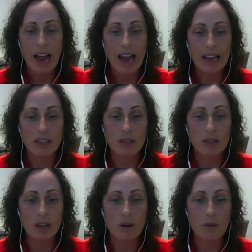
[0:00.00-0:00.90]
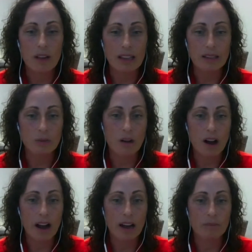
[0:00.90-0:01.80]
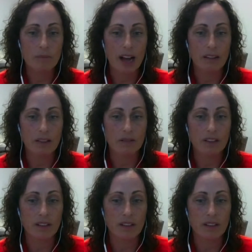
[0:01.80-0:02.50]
And so that's why palliative